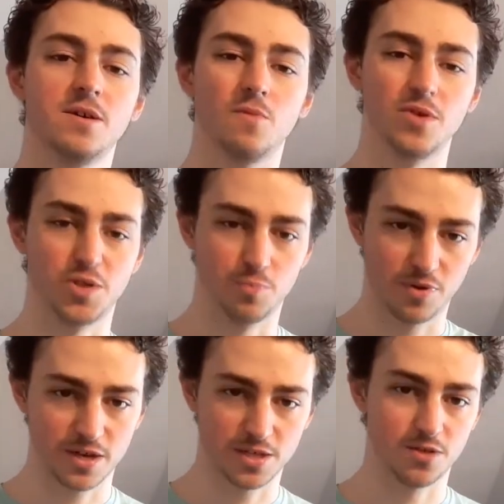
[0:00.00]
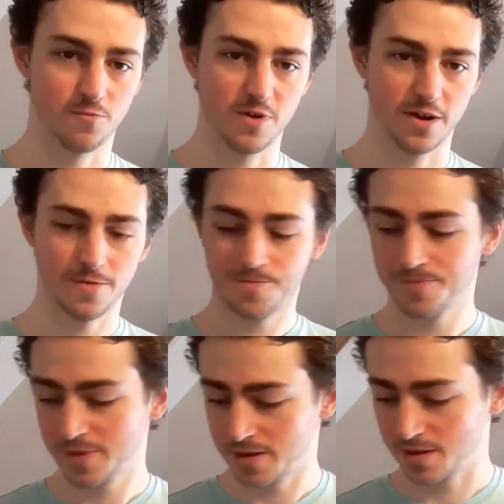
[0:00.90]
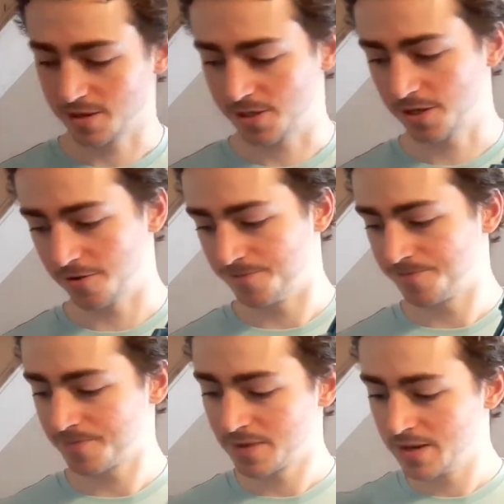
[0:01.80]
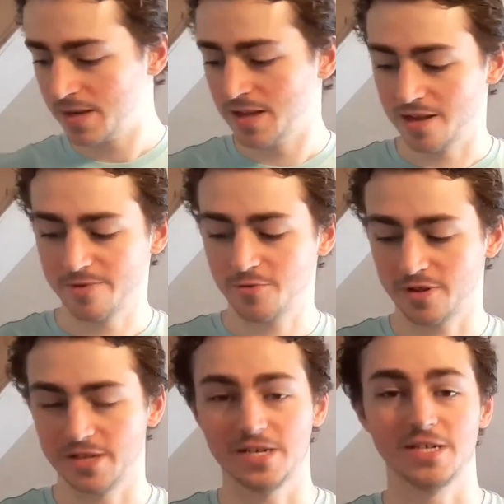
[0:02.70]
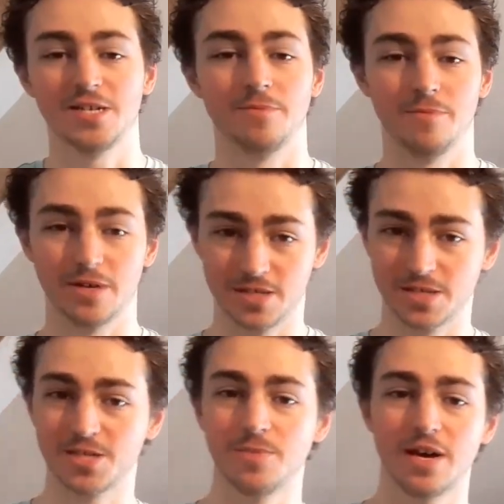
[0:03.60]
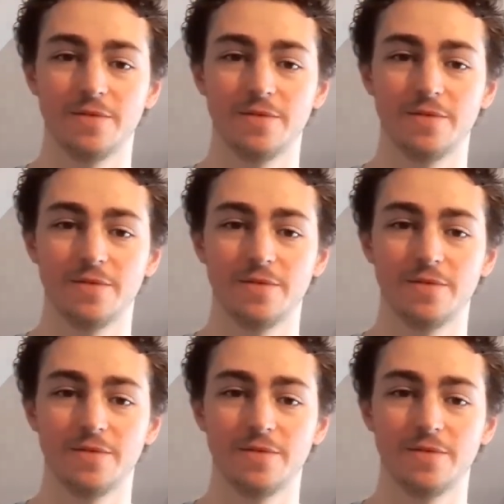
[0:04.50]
once you bring it to the rear. So, let me quickly test something, because this is something I